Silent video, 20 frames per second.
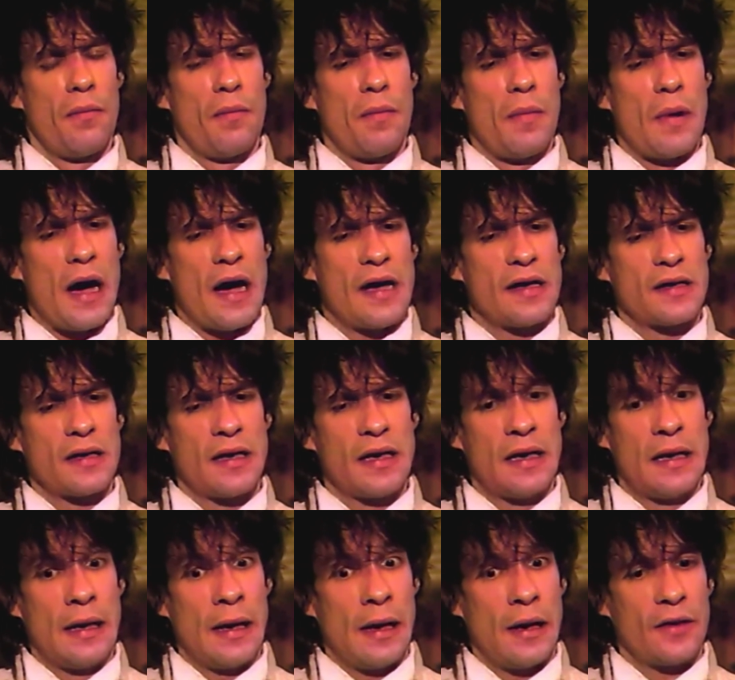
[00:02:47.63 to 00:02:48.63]
I
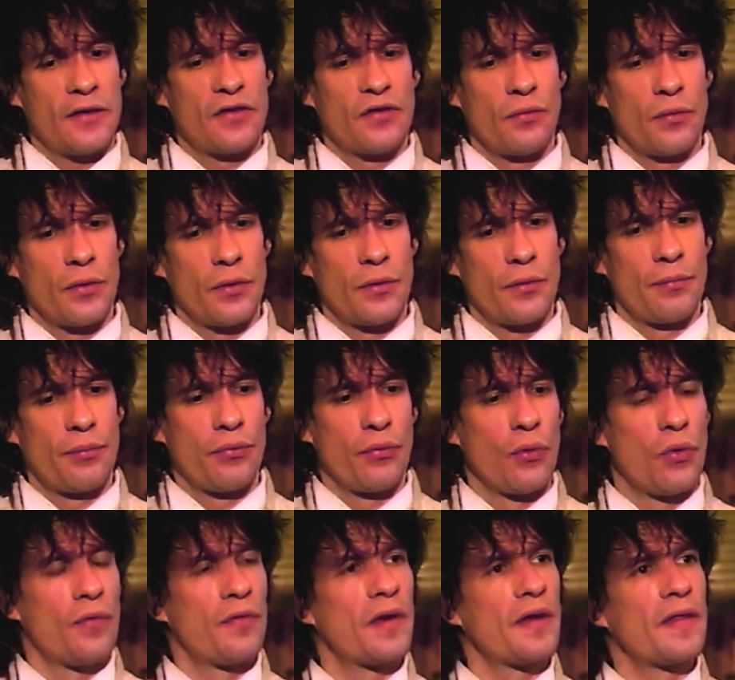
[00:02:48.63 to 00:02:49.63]
guess we're
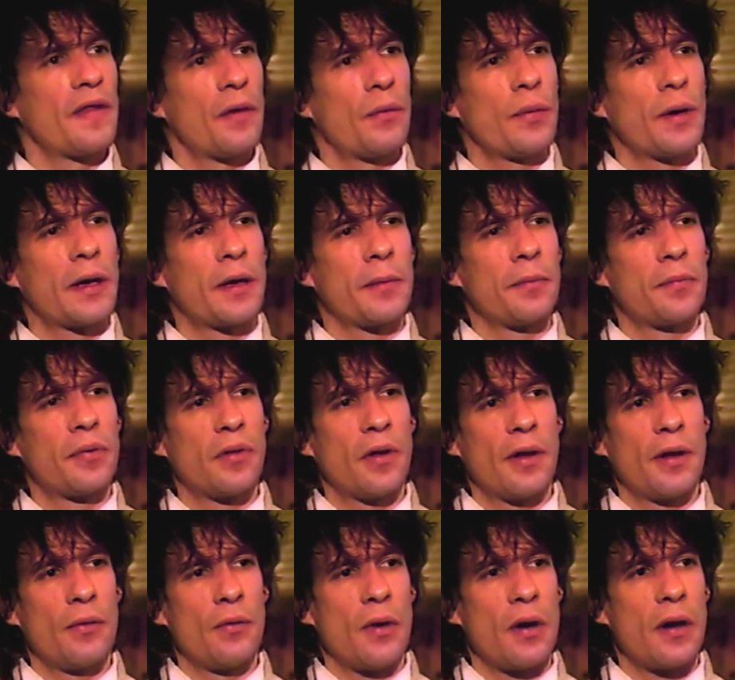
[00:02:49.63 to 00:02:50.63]
proving that we can play
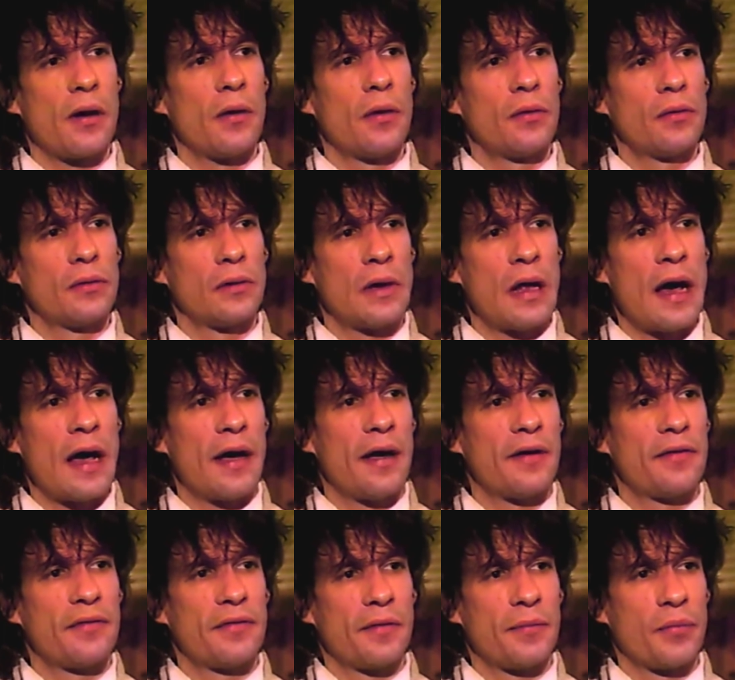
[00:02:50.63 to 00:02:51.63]
well live
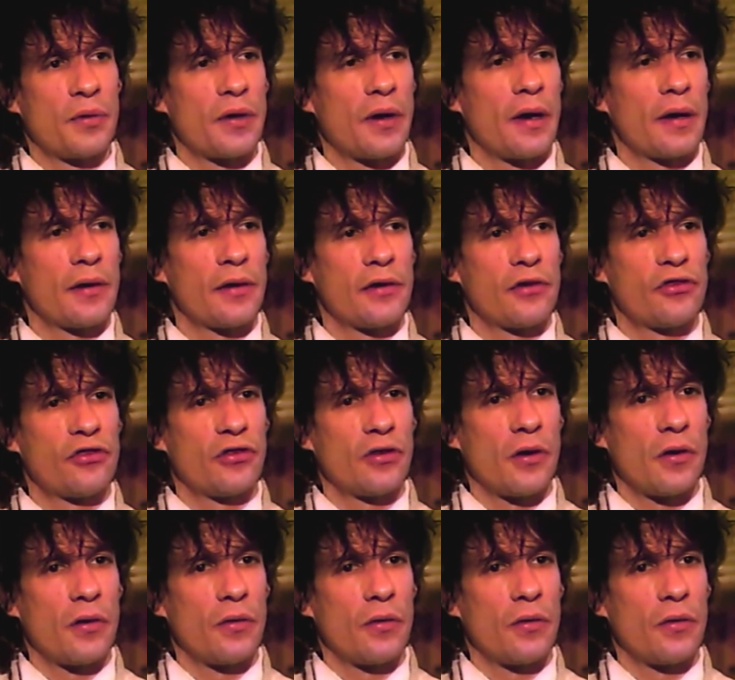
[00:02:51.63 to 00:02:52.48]
and put on a good show,